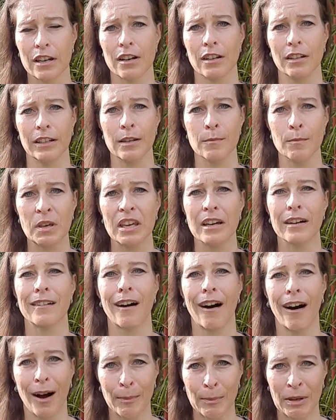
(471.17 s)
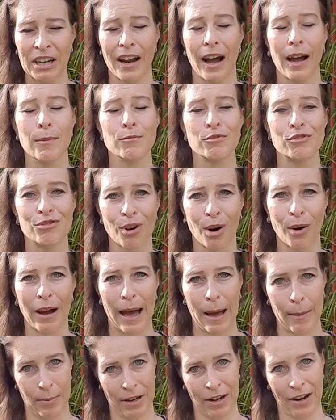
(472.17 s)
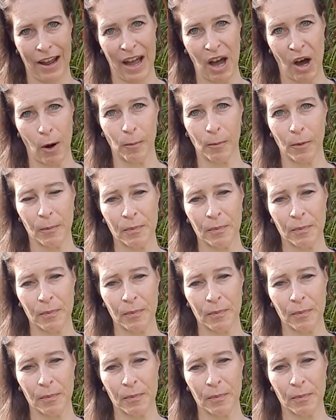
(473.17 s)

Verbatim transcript: to leave me a comment. I'm so happy to help.